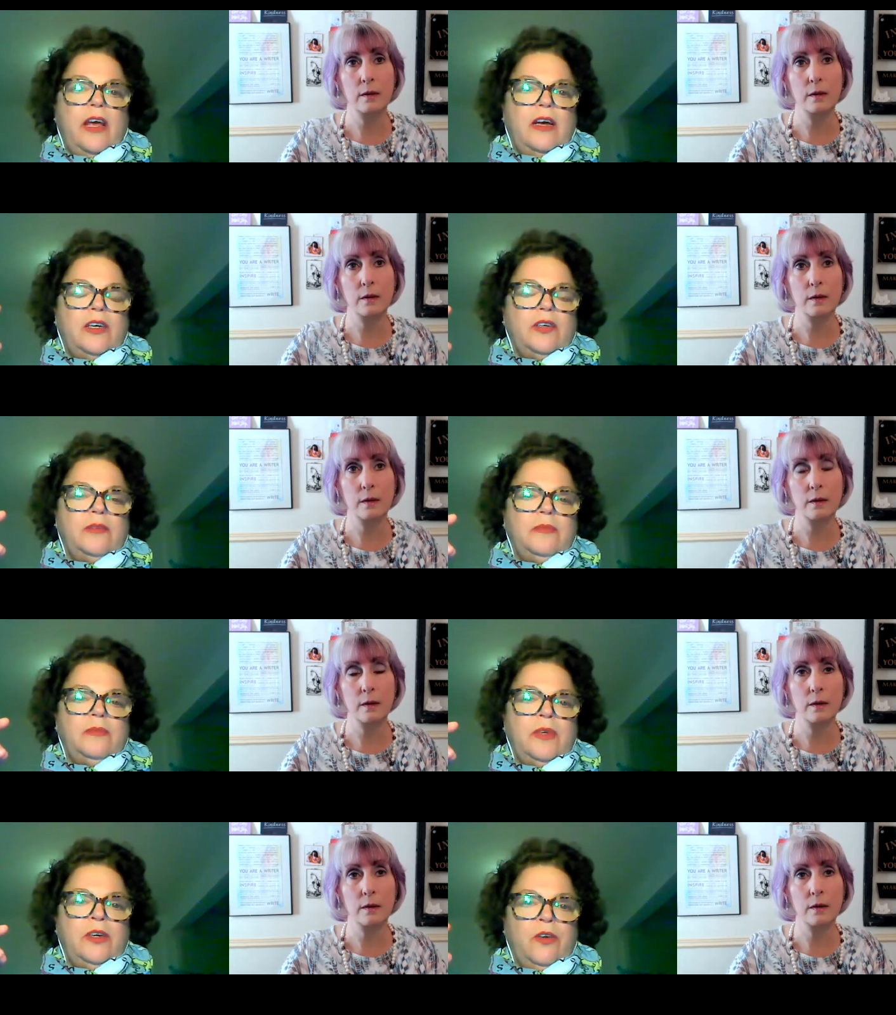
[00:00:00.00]

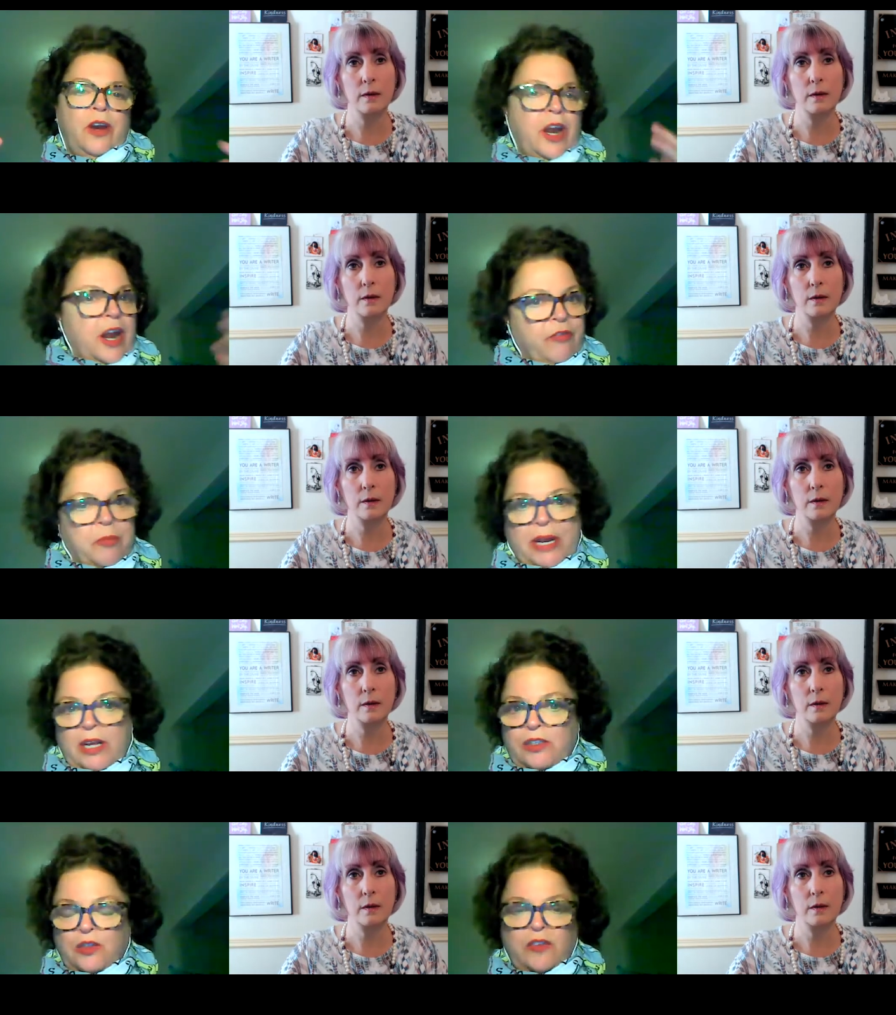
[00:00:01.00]
Speaker 1: um, and everybody
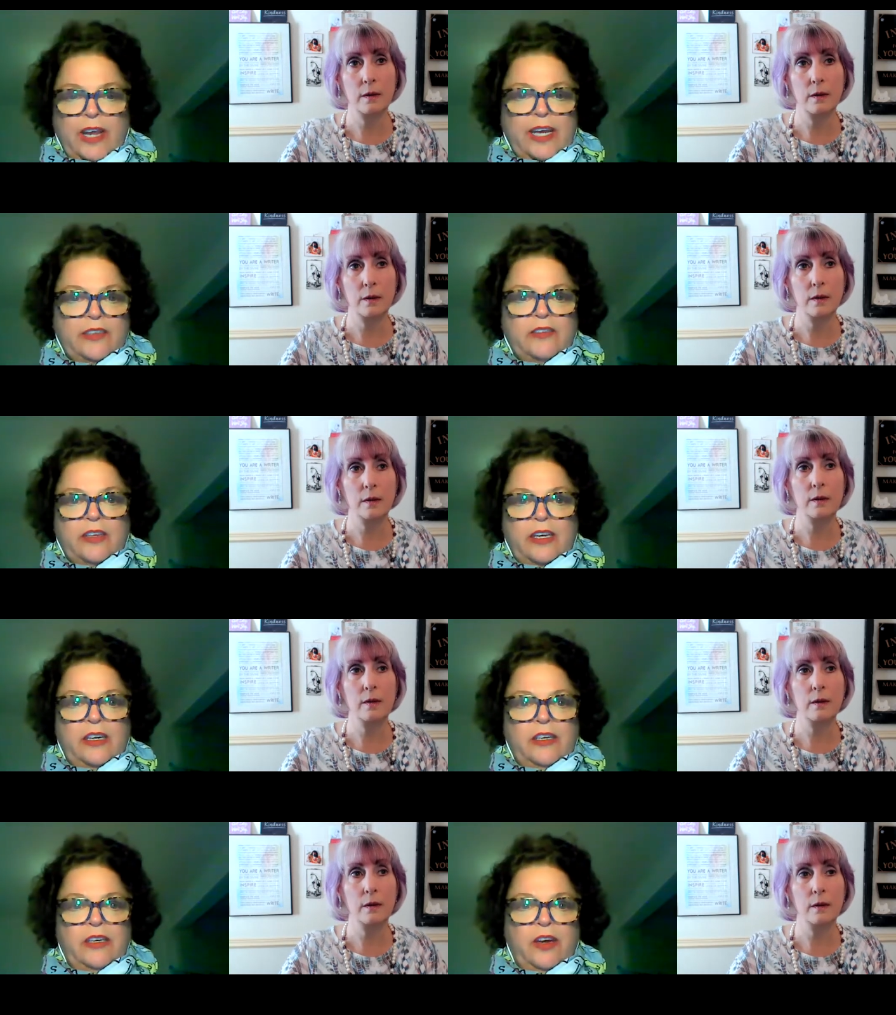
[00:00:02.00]
understands that
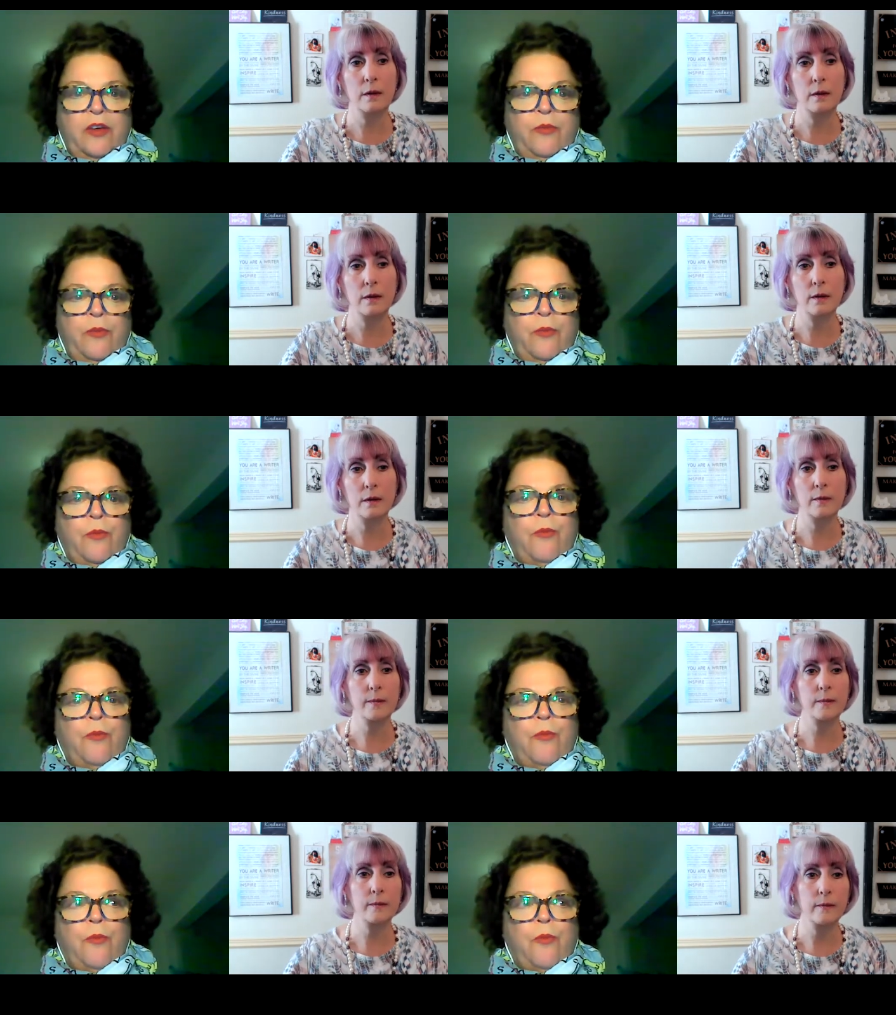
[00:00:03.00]
it,
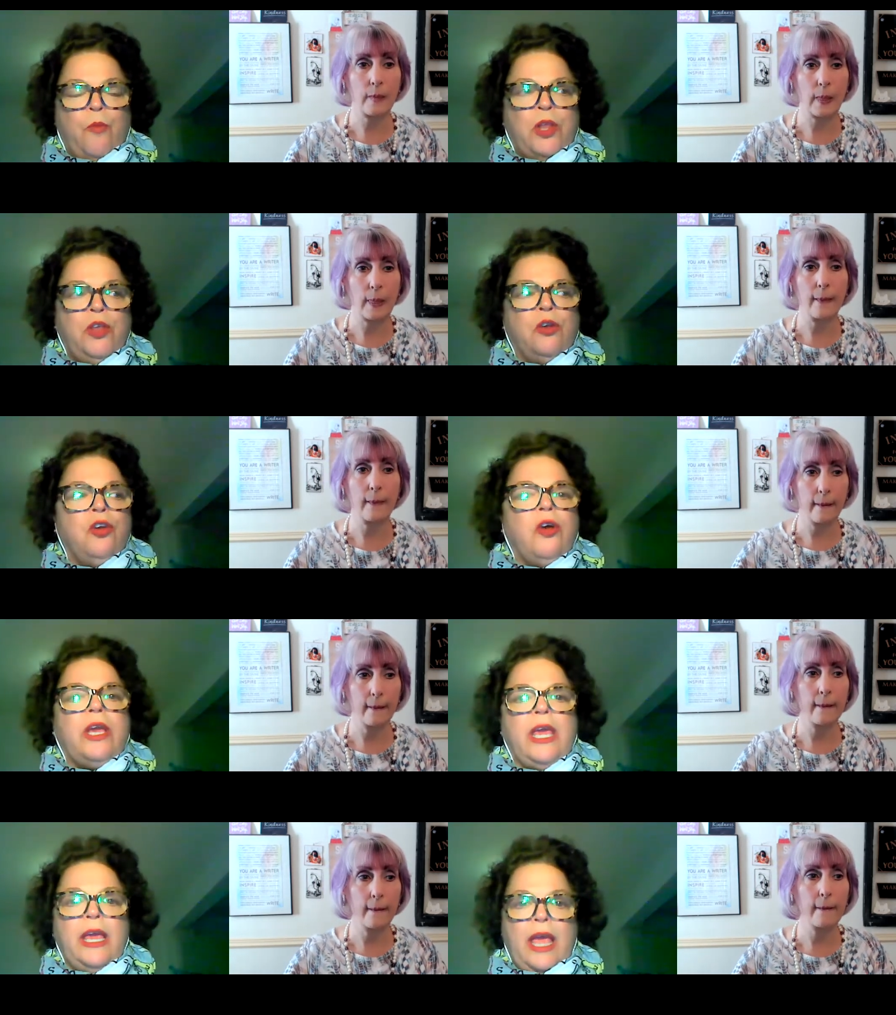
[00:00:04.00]
when you're
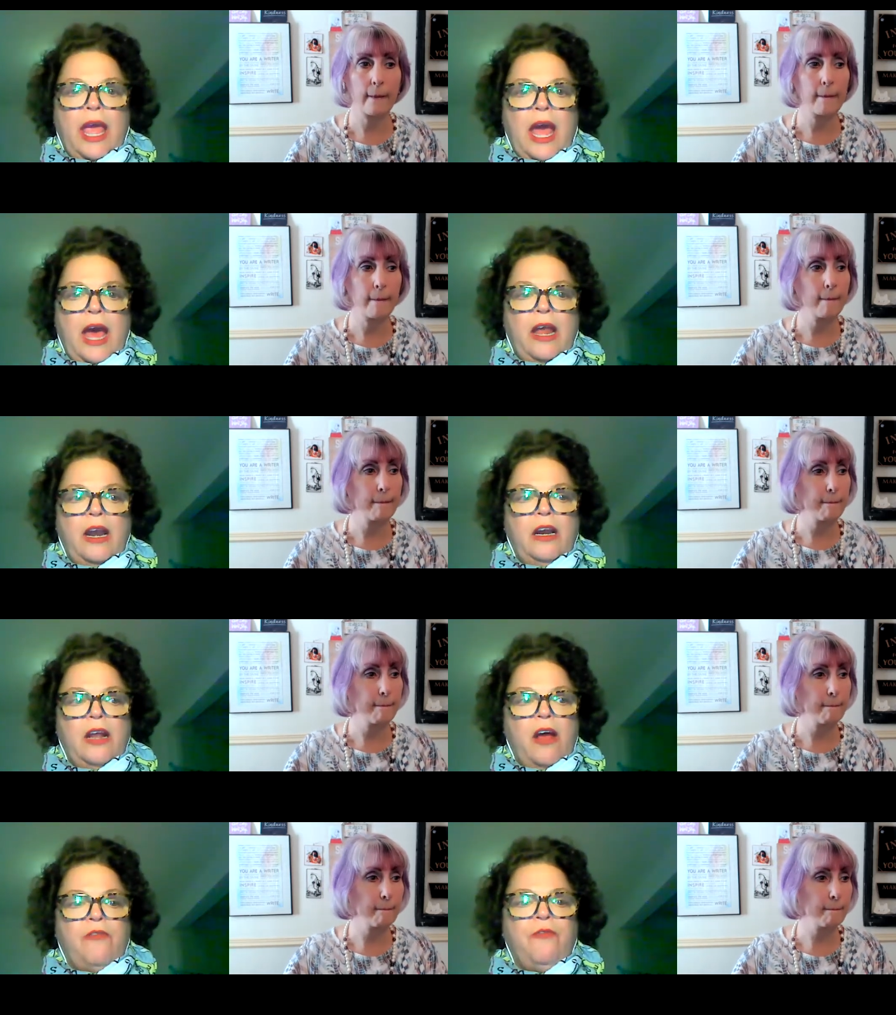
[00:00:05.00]
looking at
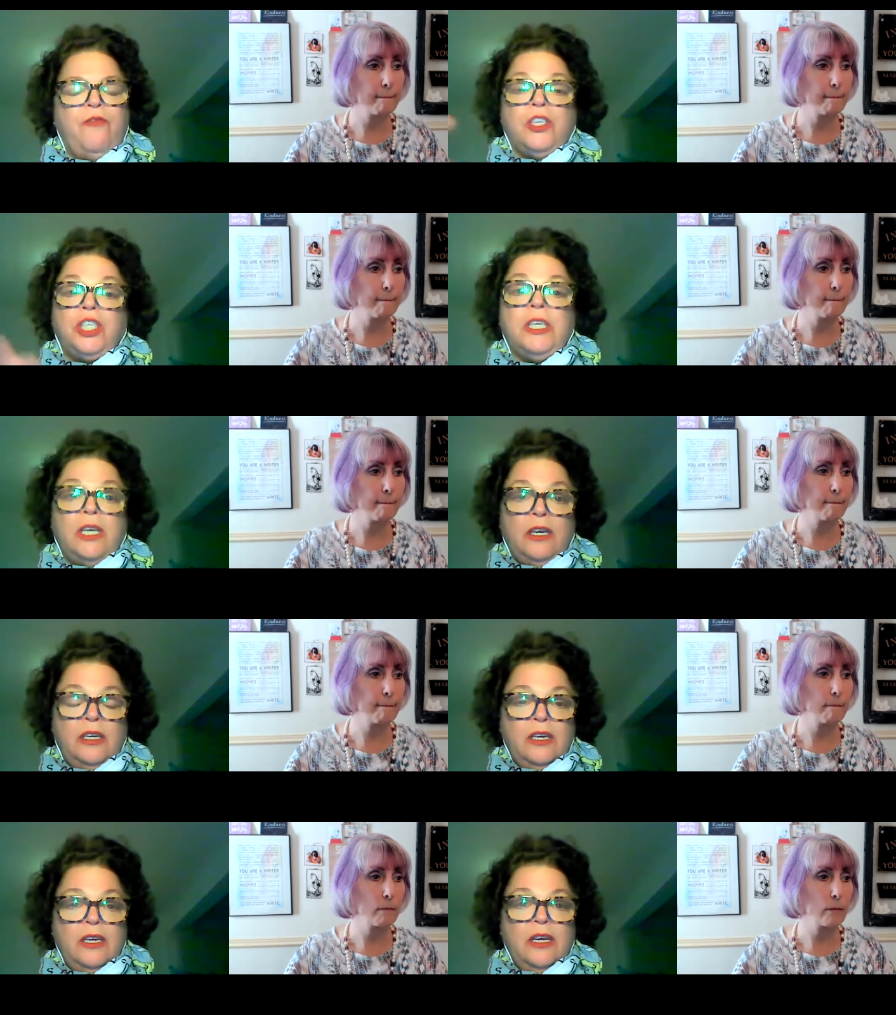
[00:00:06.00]
a phishing
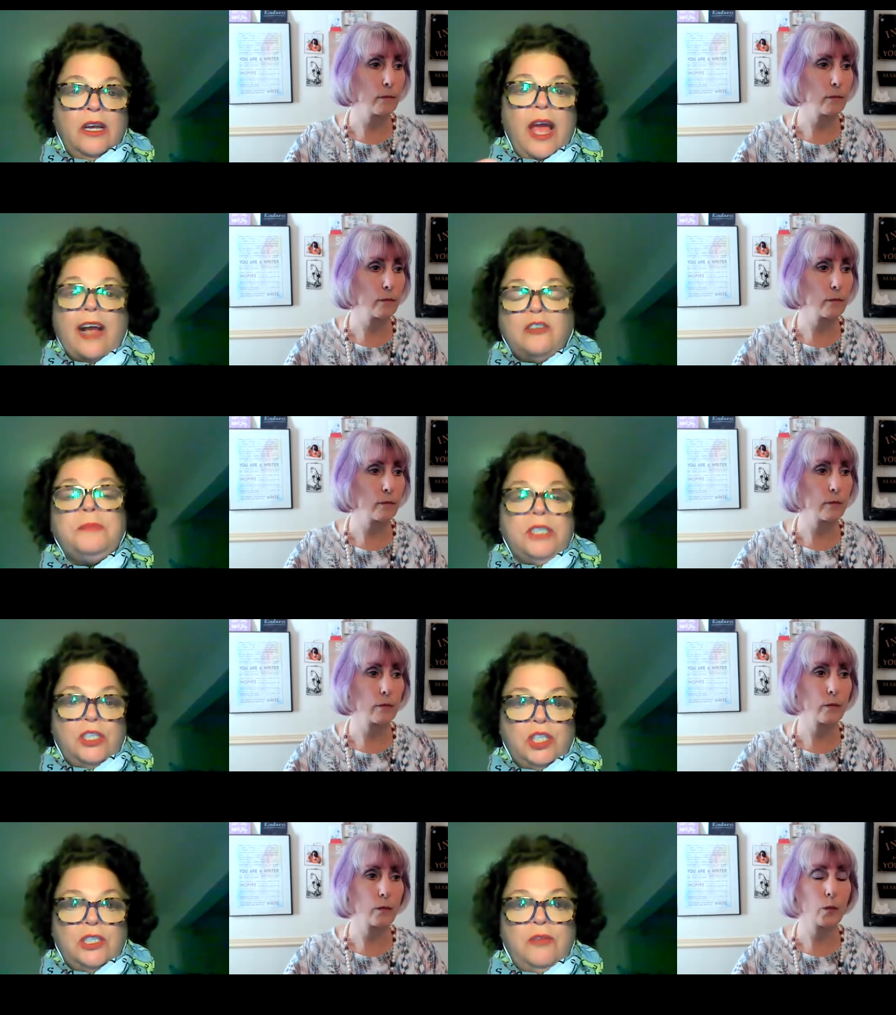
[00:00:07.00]

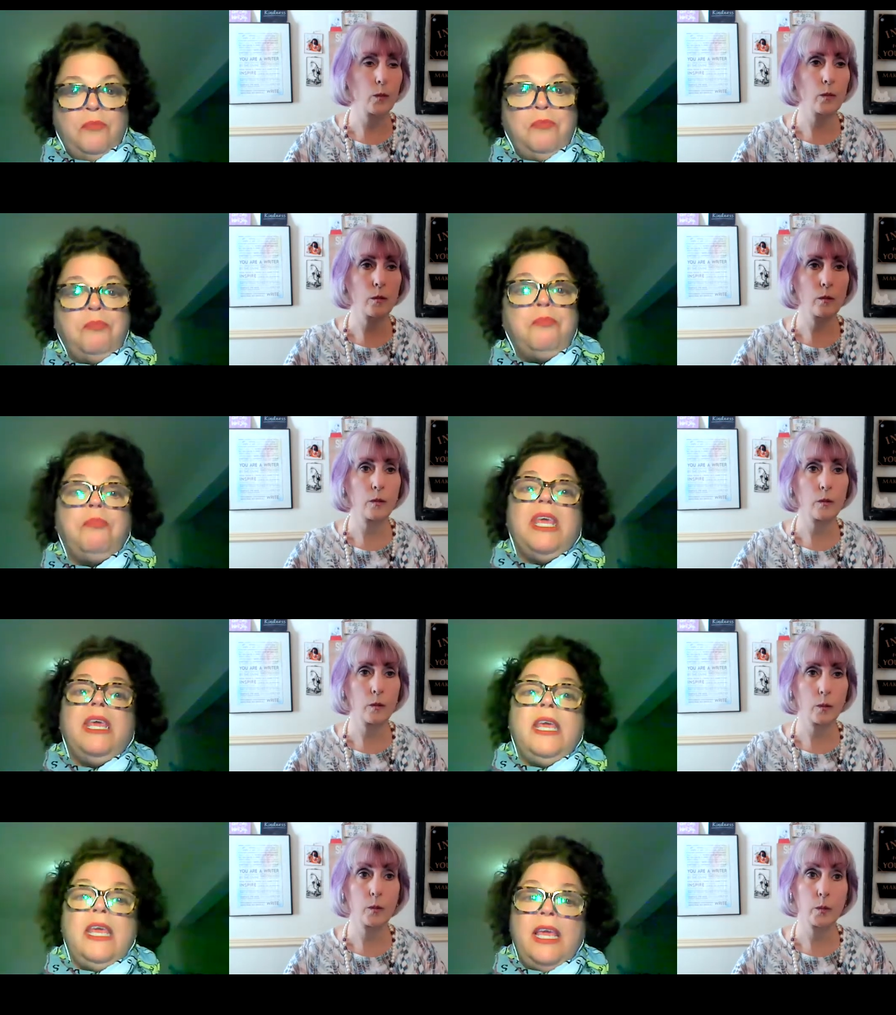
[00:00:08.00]
expedition,
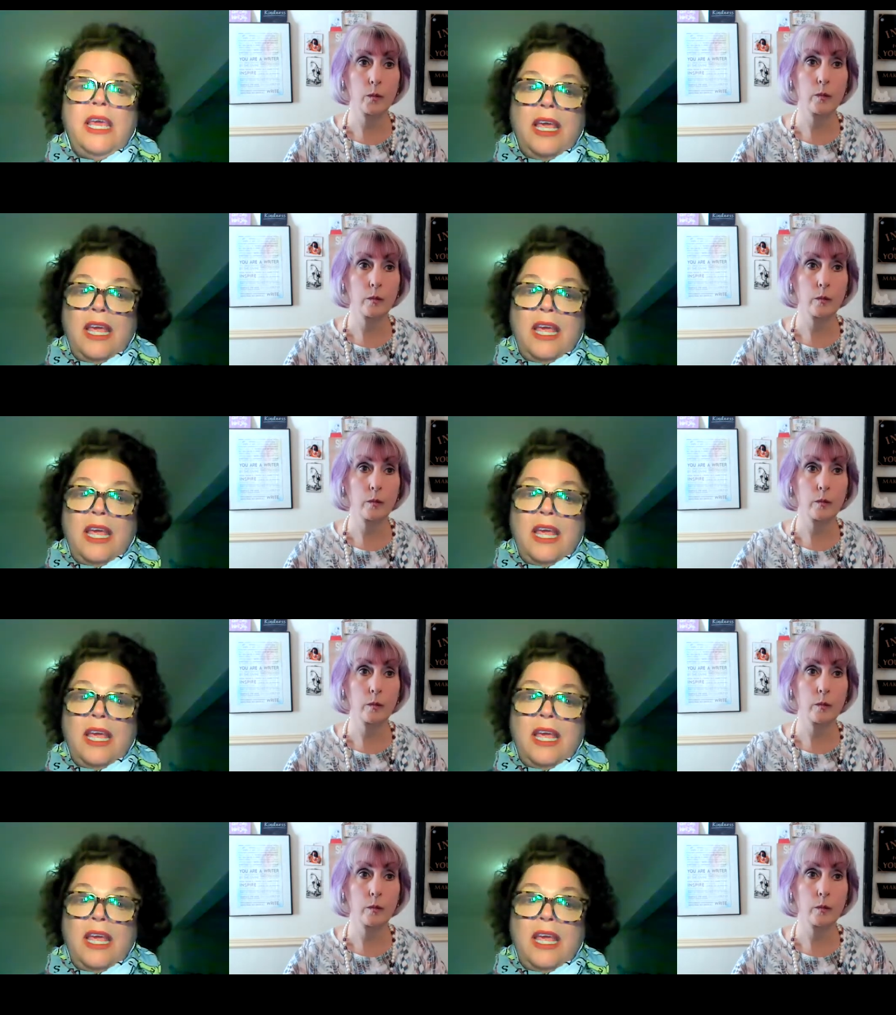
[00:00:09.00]
P